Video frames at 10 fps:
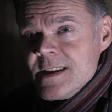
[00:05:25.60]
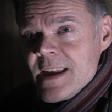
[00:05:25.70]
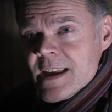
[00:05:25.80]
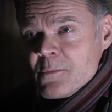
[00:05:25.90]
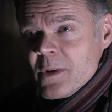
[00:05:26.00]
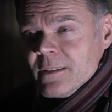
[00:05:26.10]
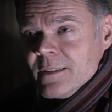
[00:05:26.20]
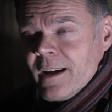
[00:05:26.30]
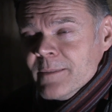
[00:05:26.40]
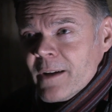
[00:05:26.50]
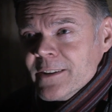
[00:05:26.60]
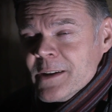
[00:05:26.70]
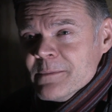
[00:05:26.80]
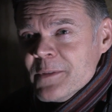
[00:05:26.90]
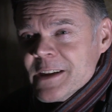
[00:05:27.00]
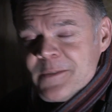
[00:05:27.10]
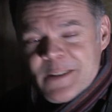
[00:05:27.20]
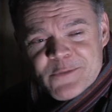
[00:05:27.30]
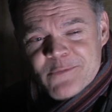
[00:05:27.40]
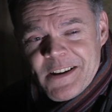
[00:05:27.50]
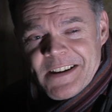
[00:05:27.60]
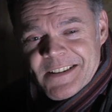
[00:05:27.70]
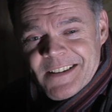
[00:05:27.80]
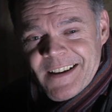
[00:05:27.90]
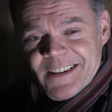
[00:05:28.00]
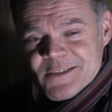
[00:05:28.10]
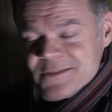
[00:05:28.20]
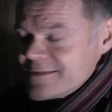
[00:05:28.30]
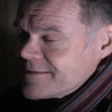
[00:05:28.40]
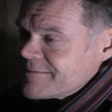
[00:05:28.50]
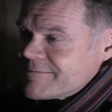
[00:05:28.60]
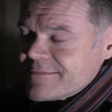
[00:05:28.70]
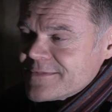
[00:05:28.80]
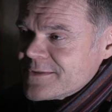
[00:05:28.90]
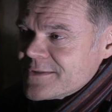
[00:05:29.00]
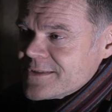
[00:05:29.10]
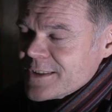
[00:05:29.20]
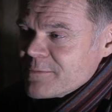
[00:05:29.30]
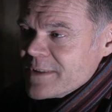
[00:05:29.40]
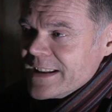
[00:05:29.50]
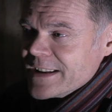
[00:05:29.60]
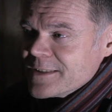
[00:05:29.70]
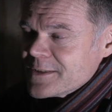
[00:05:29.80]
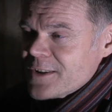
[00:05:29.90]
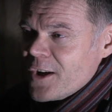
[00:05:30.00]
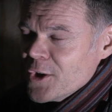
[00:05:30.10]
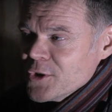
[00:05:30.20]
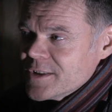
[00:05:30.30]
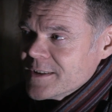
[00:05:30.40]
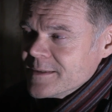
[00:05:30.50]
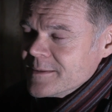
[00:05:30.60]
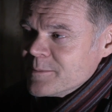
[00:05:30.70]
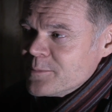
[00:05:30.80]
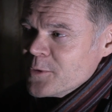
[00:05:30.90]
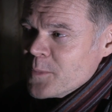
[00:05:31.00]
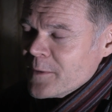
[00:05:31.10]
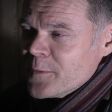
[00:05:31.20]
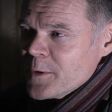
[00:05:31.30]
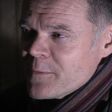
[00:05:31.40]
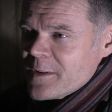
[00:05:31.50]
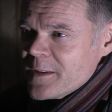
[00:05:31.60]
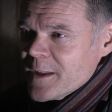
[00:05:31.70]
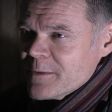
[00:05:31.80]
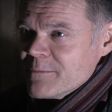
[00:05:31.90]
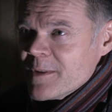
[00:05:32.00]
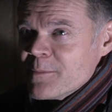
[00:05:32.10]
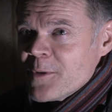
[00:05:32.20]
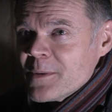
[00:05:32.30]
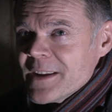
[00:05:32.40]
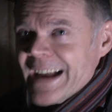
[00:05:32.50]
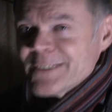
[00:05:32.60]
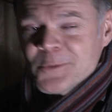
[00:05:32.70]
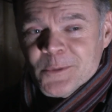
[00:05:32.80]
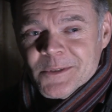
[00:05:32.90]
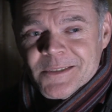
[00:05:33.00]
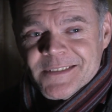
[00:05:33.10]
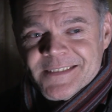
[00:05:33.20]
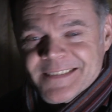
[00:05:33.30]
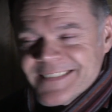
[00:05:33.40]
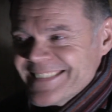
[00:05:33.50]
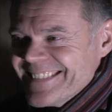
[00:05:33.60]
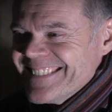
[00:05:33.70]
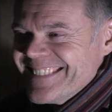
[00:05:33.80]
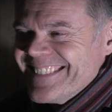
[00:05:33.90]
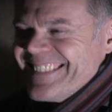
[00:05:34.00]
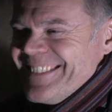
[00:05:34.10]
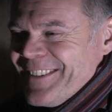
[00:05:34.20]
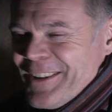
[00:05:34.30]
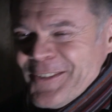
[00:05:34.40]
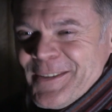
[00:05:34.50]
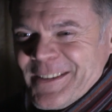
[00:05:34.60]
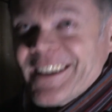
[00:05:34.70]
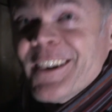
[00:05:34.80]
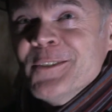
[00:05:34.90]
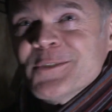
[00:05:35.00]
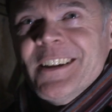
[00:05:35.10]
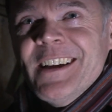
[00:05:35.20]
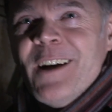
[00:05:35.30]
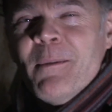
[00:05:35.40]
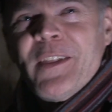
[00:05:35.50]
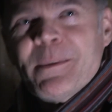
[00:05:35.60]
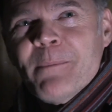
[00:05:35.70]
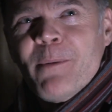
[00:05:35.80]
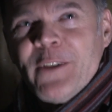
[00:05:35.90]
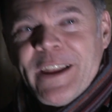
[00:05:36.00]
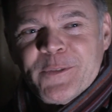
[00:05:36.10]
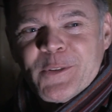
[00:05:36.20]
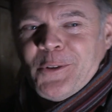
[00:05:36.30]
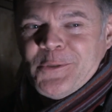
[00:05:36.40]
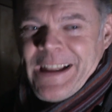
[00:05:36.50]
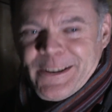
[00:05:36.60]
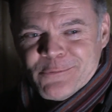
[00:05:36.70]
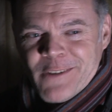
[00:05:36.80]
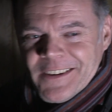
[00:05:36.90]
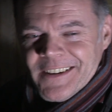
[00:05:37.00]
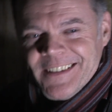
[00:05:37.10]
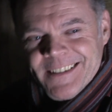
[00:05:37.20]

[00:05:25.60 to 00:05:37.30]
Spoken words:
Yeah, well, I don't even think of it as running. I just really can't put one foot in front of the other and run properly at all. No, not even close. I think my body has forgotten how to run.